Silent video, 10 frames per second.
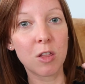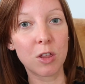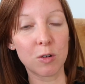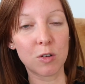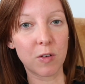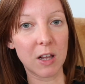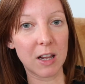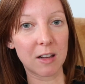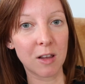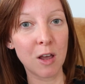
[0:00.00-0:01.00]
those
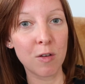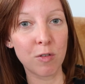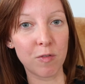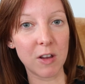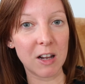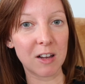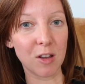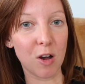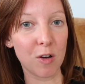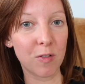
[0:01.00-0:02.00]
feelings for feelings
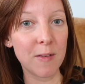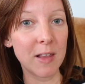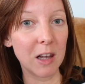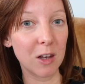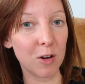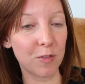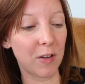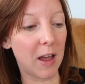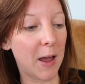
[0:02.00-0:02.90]
of love.